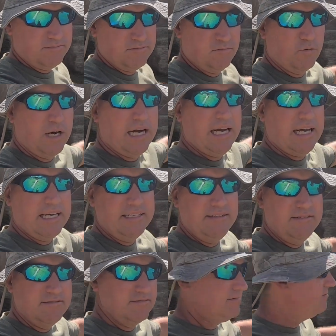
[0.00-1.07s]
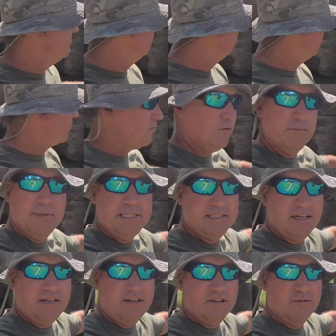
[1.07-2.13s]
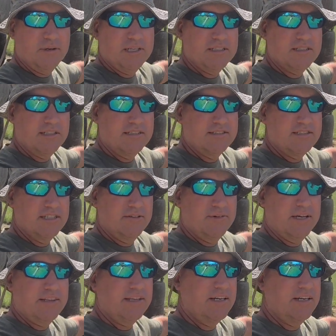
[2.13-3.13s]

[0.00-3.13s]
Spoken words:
wide, or would be tall the way it's sitting right